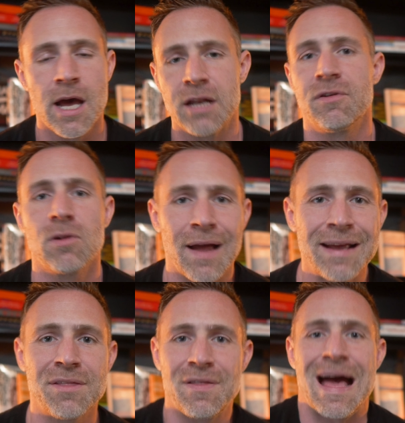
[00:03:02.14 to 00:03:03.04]
And if you
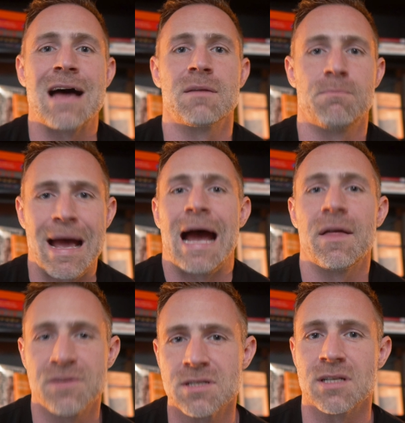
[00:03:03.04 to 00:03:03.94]
like that
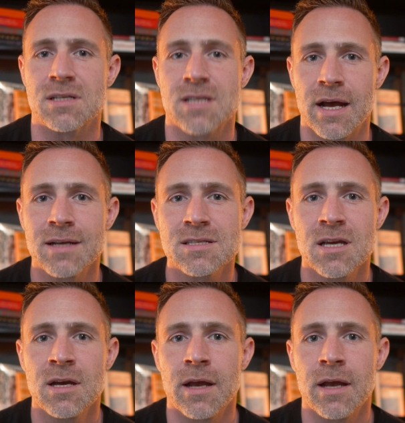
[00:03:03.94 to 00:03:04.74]
path to success,